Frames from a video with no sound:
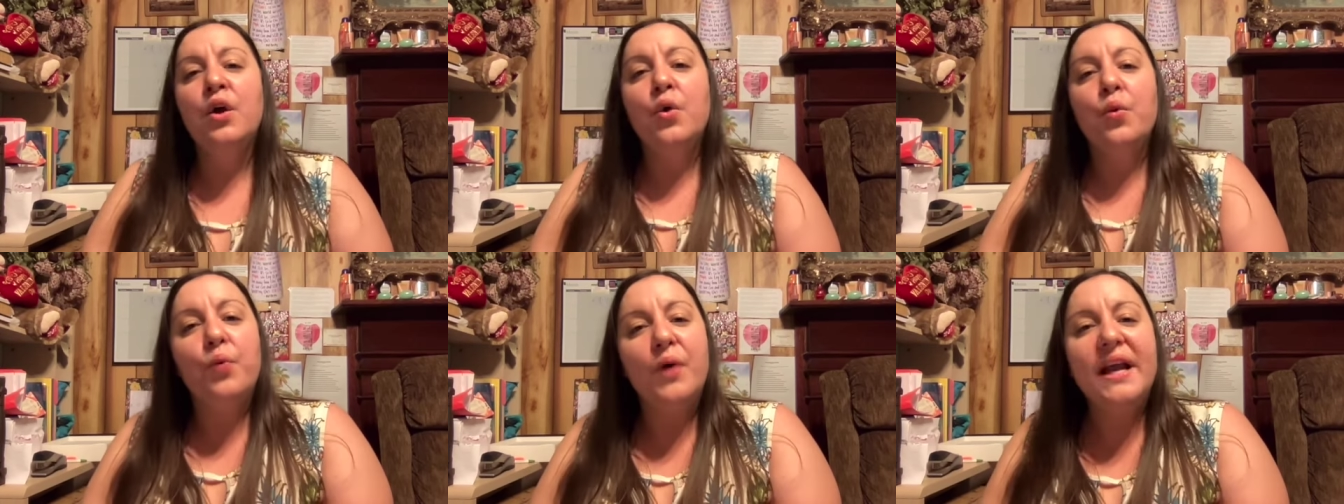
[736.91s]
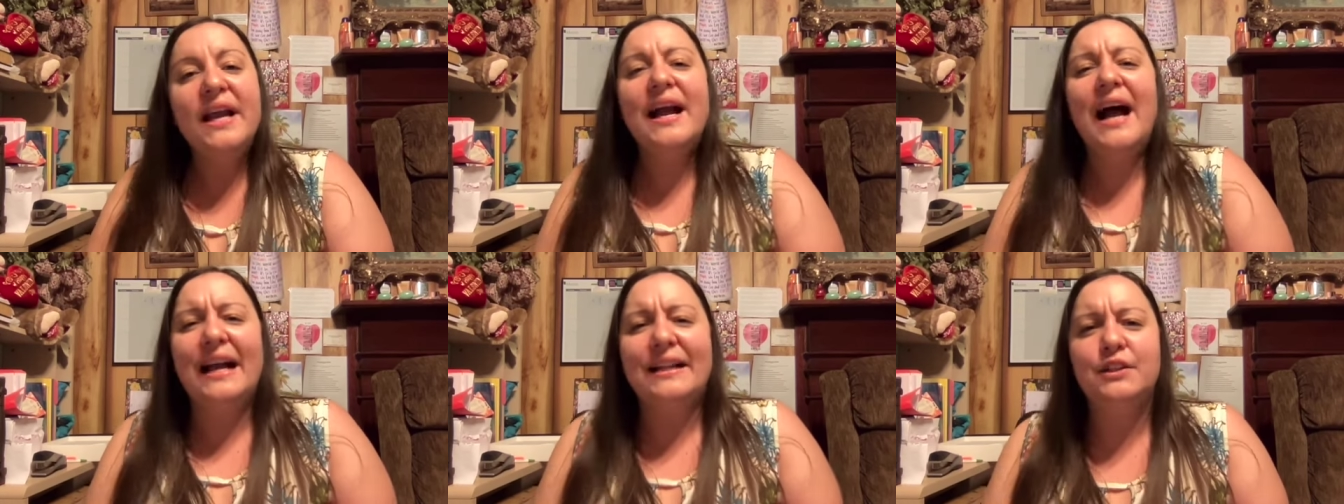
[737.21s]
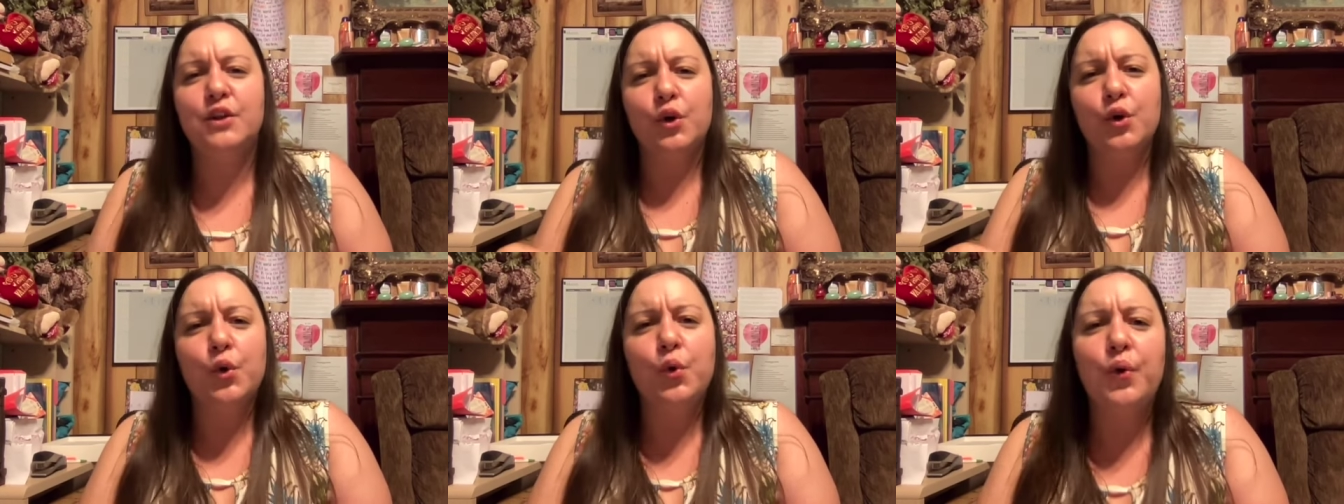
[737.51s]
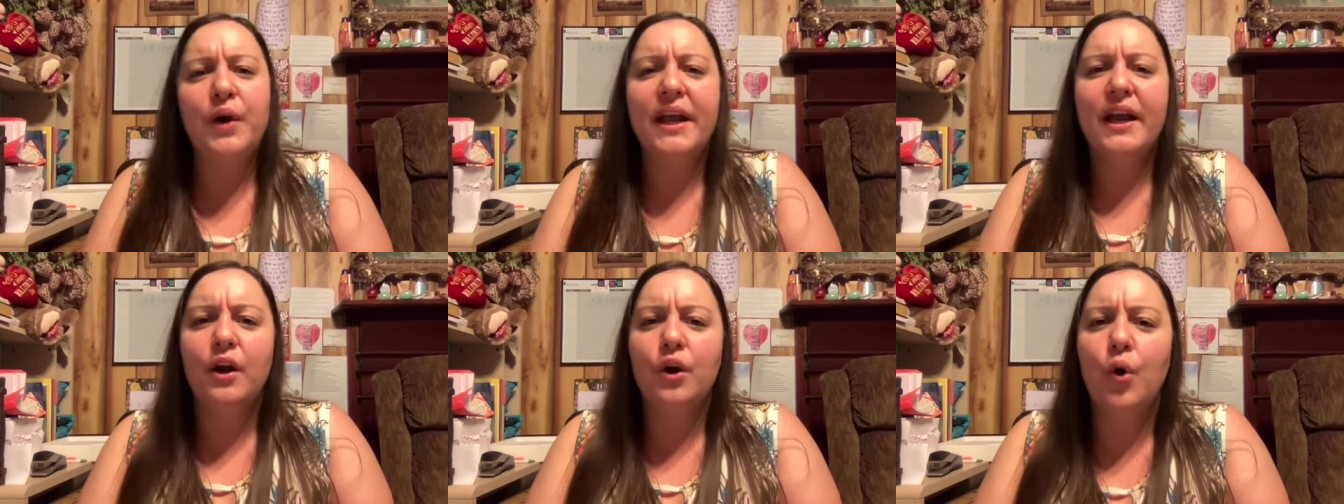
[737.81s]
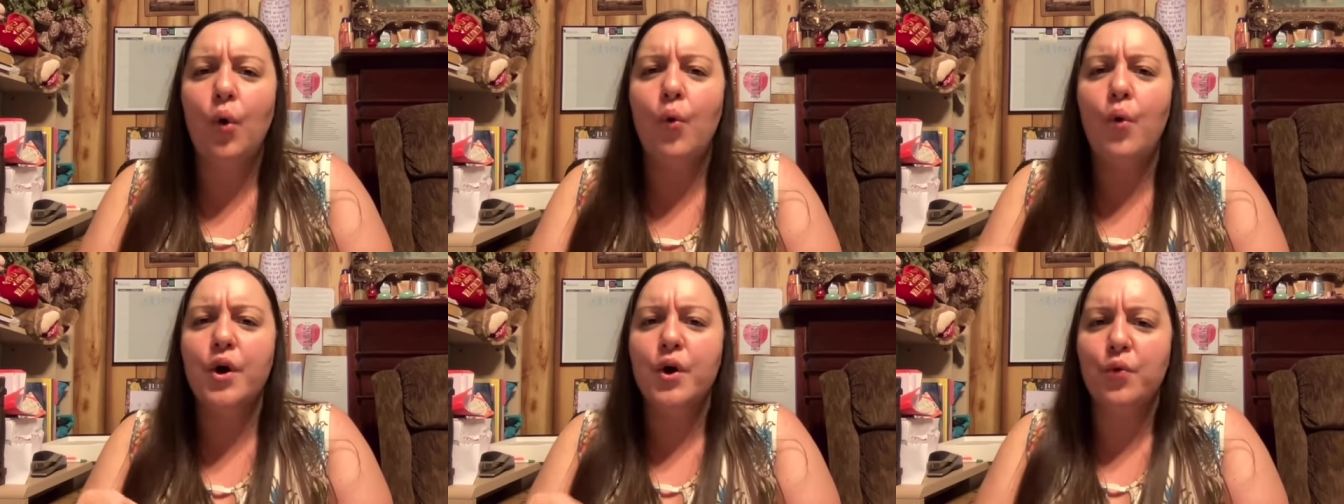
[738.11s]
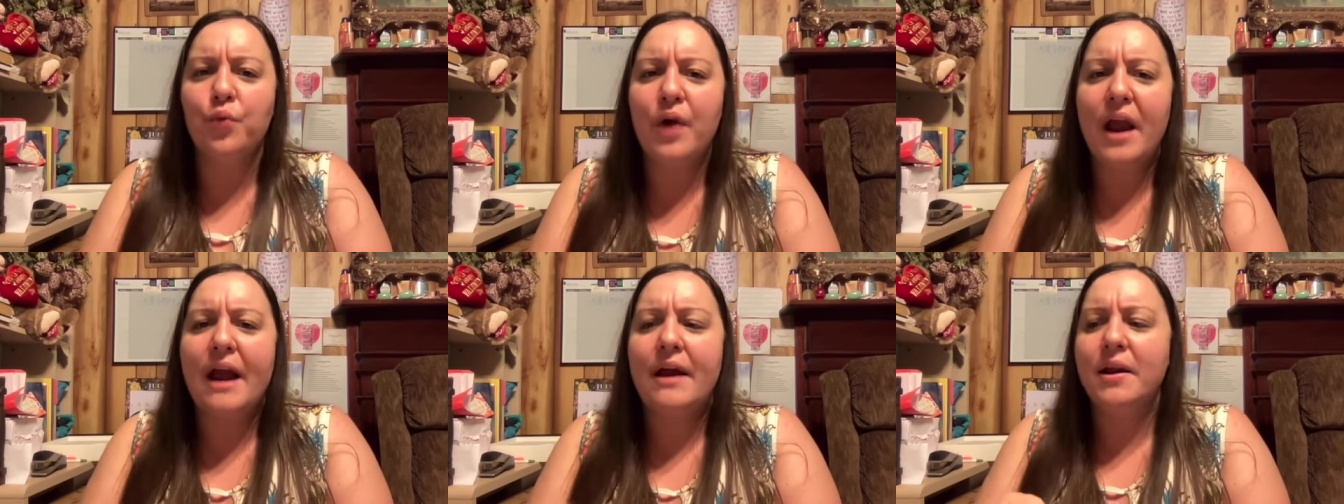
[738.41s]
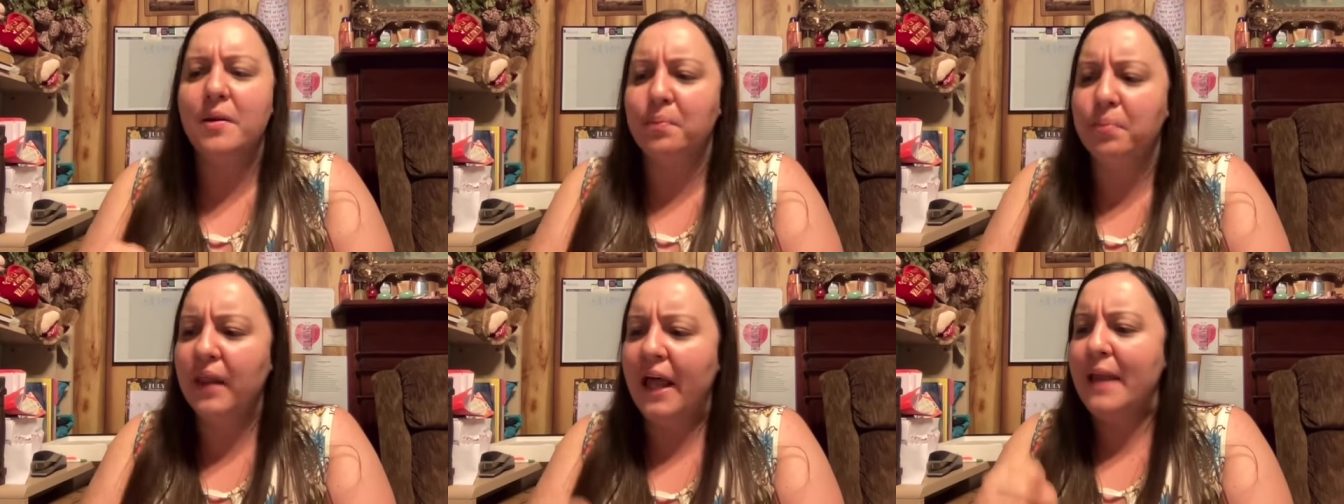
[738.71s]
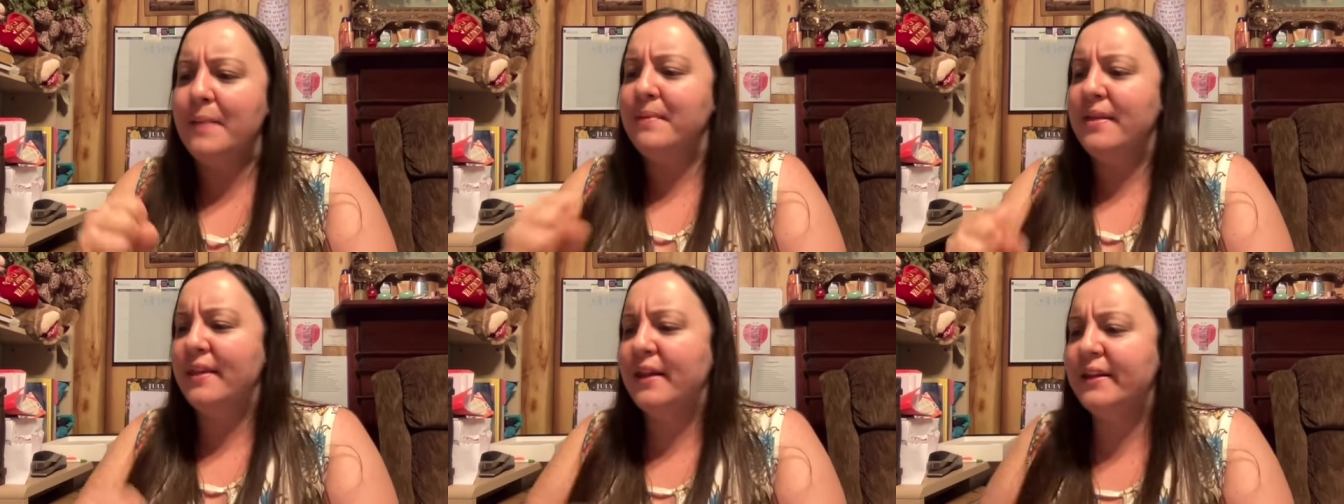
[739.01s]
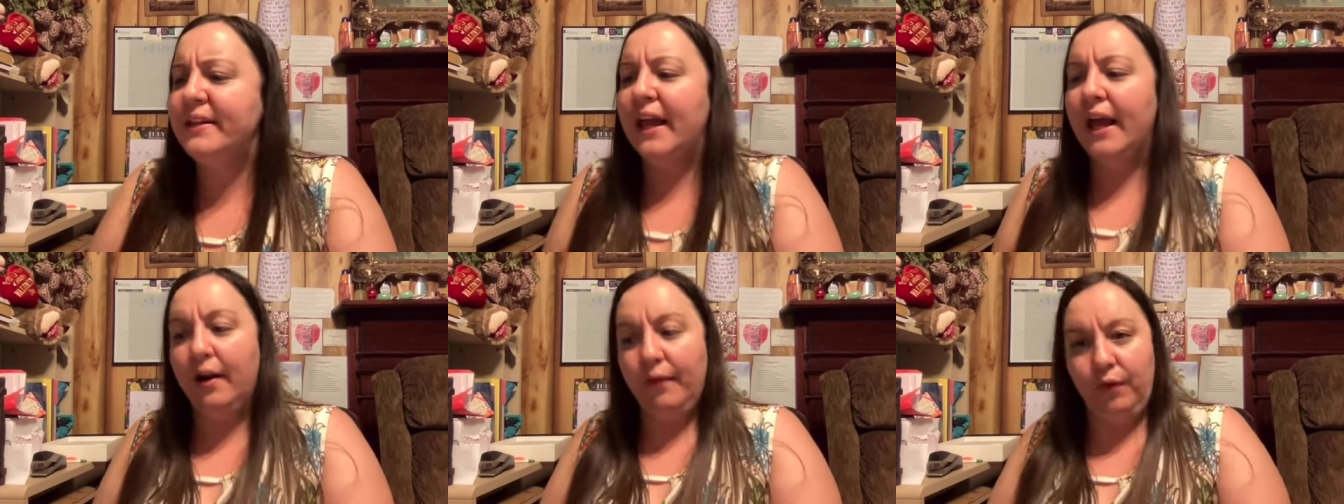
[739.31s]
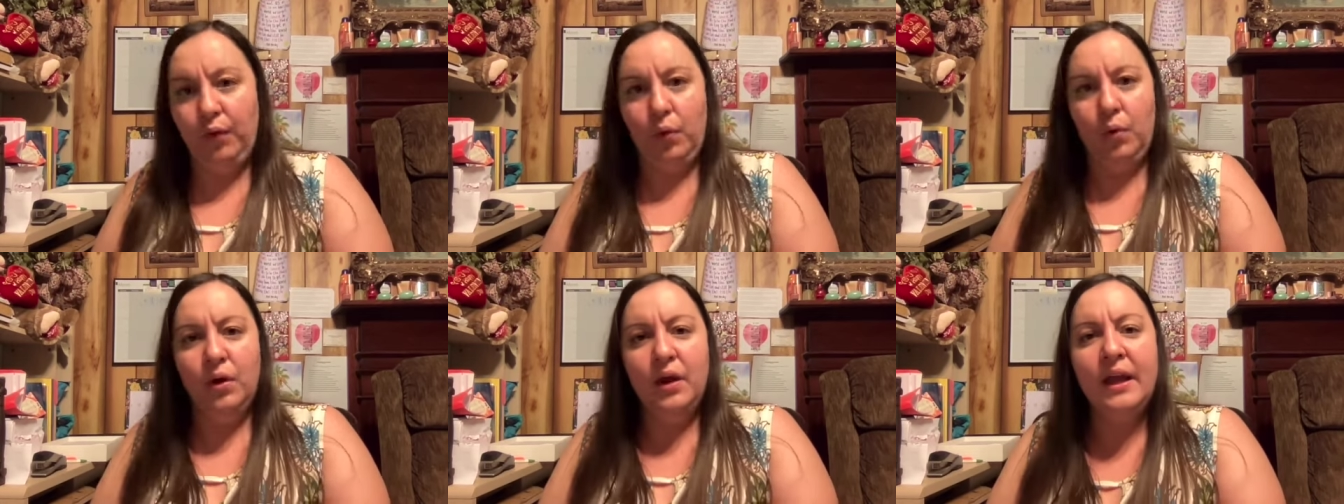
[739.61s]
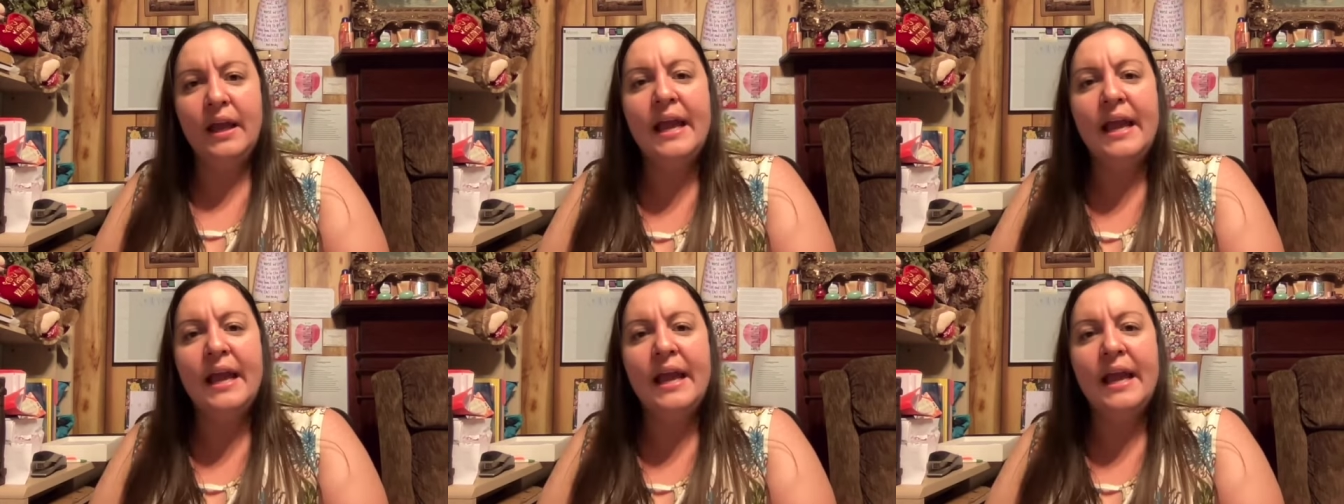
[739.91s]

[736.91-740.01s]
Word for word: we got to quit going around and blaming the devil.